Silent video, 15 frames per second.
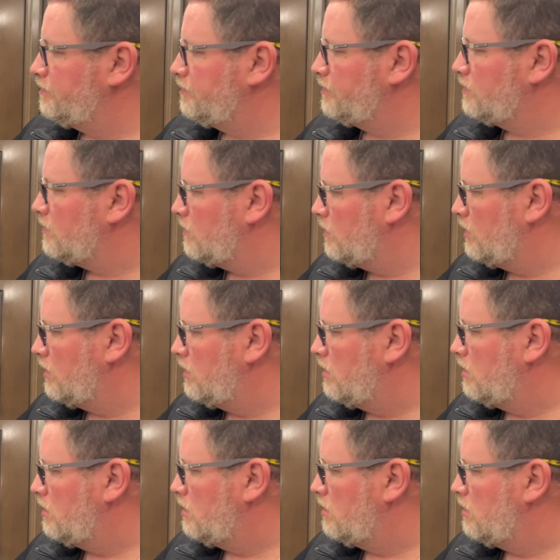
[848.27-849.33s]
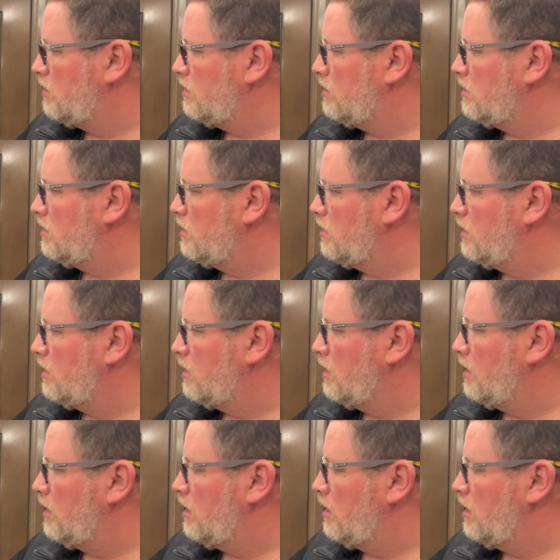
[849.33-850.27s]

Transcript: [no speech]